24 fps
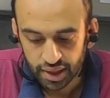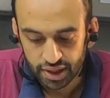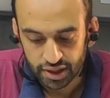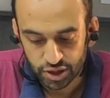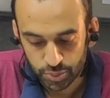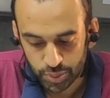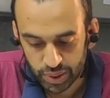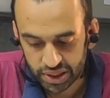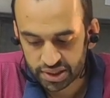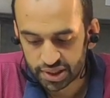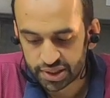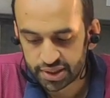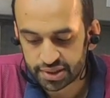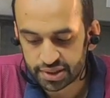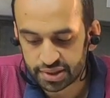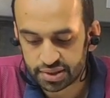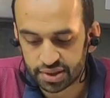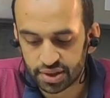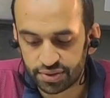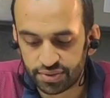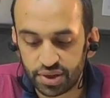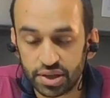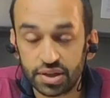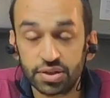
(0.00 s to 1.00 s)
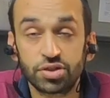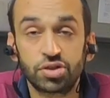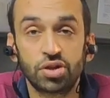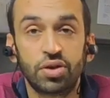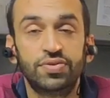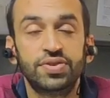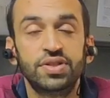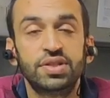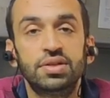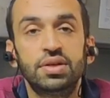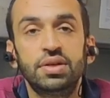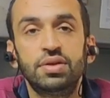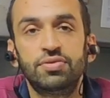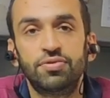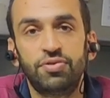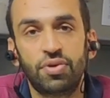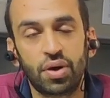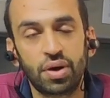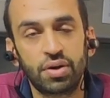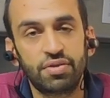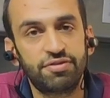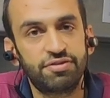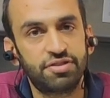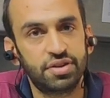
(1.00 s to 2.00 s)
especially the surveillance officer, for